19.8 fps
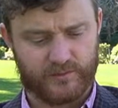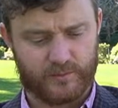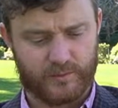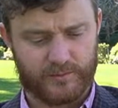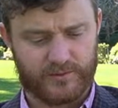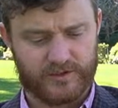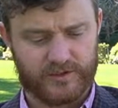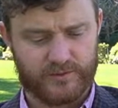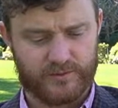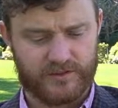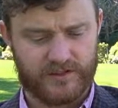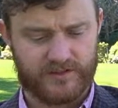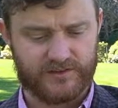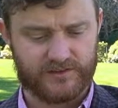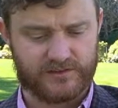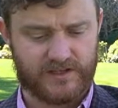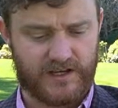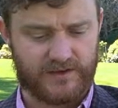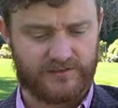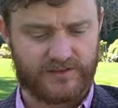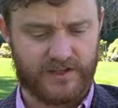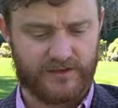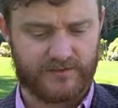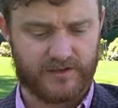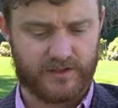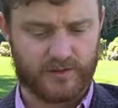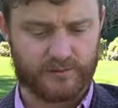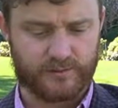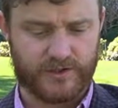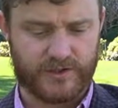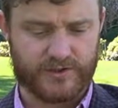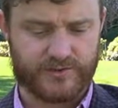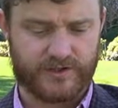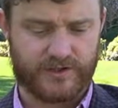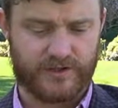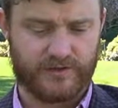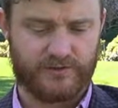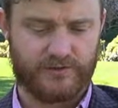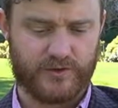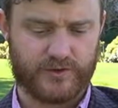a woman who needs a life-saving blood
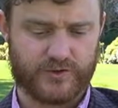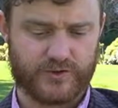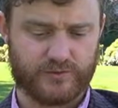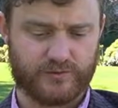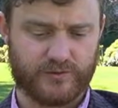transfusion,